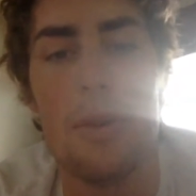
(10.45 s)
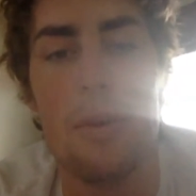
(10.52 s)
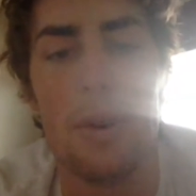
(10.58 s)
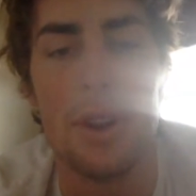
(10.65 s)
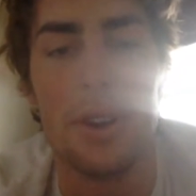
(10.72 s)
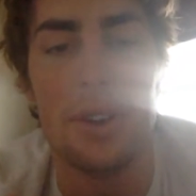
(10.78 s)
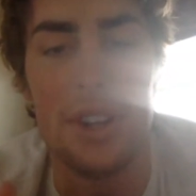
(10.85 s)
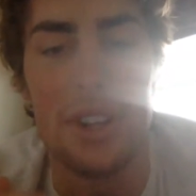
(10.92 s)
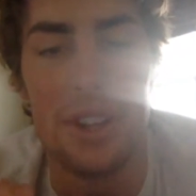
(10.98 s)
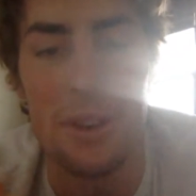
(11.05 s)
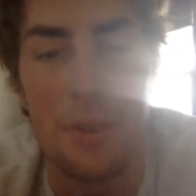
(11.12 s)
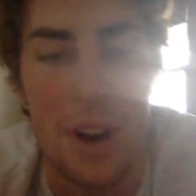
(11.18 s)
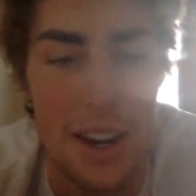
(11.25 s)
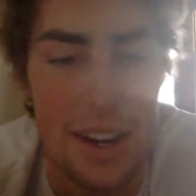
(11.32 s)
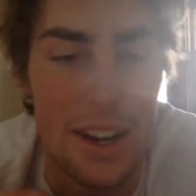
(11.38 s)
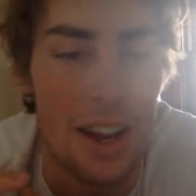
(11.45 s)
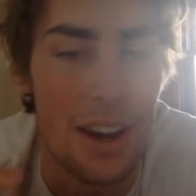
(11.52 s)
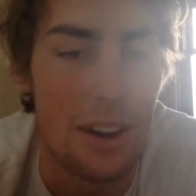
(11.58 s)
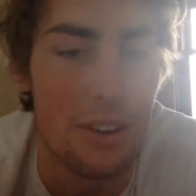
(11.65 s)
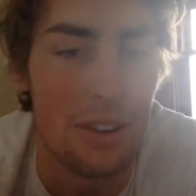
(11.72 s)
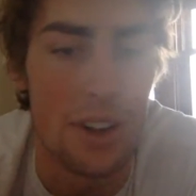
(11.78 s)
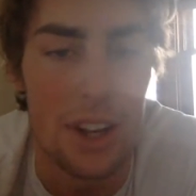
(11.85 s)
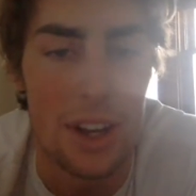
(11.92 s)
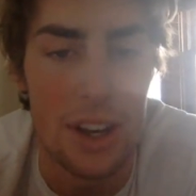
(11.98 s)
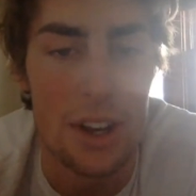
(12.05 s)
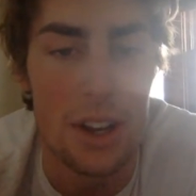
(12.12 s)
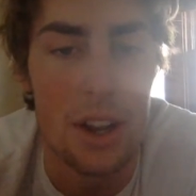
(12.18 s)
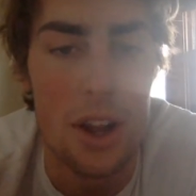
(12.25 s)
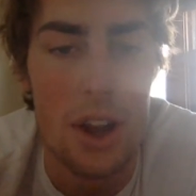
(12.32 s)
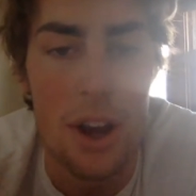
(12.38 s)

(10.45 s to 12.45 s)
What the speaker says: what you need to write down and